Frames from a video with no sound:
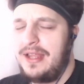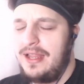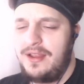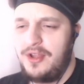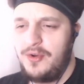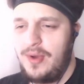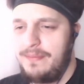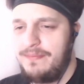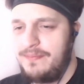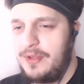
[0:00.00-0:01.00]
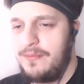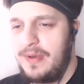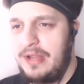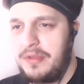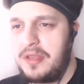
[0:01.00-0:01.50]
and I know I don't
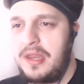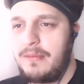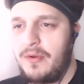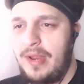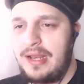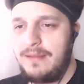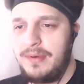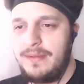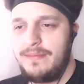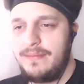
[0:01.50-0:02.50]
pronounce his name correctly, but